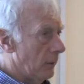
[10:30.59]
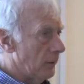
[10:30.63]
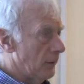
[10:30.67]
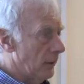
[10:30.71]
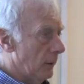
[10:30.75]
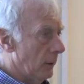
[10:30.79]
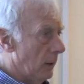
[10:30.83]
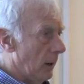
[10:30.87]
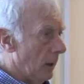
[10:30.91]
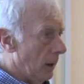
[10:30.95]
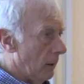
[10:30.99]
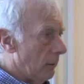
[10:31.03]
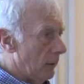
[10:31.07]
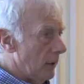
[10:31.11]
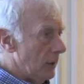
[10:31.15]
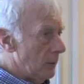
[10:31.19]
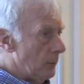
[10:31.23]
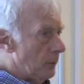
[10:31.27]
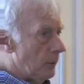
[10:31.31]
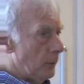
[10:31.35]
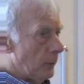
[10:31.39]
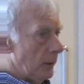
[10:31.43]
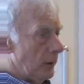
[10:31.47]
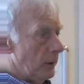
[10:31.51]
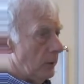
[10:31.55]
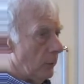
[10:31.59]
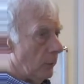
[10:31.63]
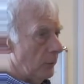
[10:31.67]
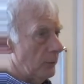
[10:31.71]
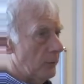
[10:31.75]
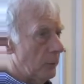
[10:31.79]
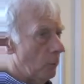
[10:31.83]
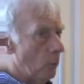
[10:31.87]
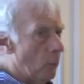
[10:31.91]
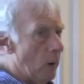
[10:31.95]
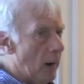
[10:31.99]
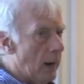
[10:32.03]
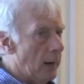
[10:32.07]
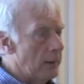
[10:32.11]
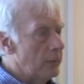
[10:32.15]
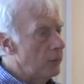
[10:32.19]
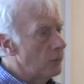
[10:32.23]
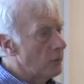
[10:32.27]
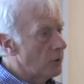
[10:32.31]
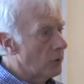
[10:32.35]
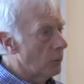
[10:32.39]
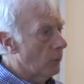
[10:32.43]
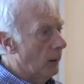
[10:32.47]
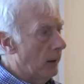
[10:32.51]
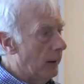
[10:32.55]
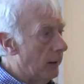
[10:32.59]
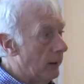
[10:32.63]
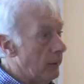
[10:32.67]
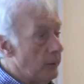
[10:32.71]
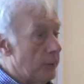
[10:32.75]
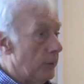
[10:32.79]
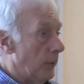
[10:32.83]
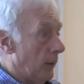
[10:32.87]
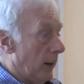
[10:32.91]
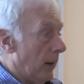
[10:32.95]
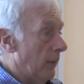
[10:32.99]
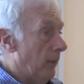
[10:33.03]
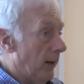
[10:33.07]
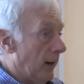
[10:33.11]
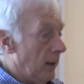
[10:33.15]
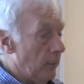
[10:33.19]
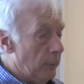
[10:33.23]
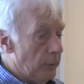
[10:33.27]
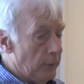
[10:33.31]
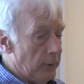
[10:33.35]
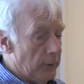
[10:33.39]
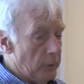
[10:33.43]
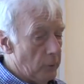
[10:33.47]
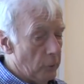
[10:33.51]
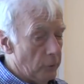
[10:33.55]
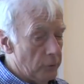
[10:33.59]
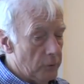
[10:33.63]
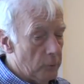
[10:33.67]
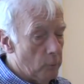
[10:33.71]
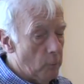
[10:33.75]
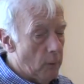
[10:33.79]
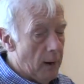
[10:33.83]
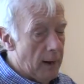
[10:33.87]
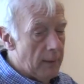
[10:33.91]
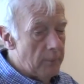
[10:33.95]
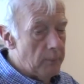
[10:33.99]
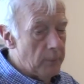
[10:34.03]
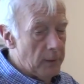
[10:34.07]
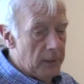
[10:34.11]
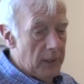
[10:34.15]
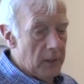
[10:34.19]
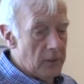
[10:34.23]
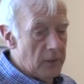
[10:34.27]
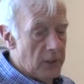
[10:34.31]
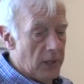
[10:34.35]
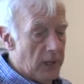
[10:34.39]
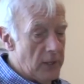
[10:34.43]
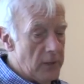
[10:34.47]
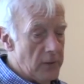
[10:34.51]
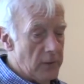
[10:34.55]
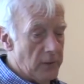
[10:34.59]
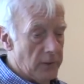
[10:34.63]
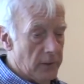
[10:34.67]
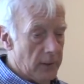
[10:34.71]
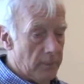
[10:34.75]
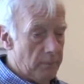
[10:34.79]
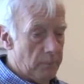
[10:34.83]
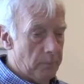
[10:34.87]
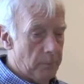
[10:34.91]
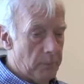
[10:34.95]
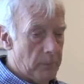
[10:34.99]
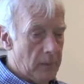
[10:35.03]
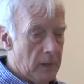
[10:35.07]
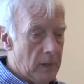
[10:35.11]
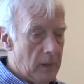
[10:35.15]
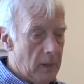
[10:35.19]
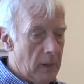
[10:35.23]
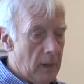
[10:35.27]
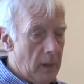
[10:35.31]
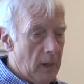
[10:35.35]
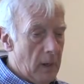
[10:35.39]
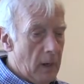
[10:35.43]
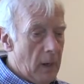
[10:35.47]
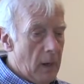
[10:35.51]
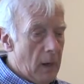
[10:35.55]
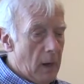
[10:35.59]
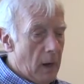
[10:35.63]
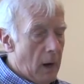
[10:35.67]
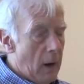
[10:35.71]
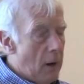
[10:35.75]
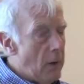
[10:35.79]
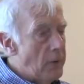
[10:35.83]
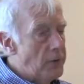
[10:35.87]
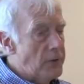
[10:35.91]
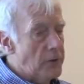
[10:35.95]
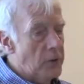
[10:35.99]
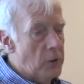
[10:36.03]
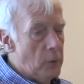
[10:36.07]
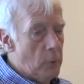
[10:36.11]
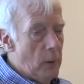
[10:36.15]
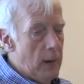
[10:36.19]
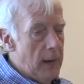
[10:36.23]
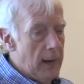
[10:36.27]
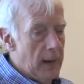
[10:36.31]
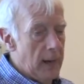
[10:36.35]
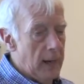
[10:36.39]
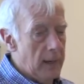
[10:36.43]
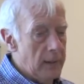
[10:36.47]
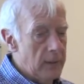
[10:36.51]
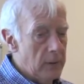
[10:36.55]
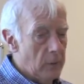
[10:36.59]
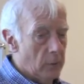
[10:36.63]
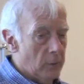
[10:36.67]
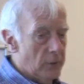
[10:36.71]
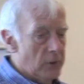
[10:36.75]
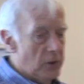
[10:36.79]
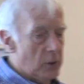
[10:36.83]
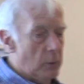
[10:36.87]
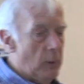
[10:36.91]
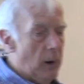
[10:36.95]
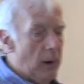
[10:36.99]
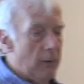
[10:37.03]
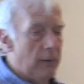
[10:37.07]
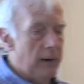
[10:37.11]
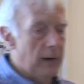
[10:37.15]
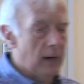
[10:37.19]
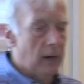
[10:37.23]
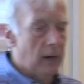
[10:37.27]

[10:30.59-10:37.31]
So R is between naught and one, you square it, you still get a value between naught and one, but it changes it. R squared, or squaring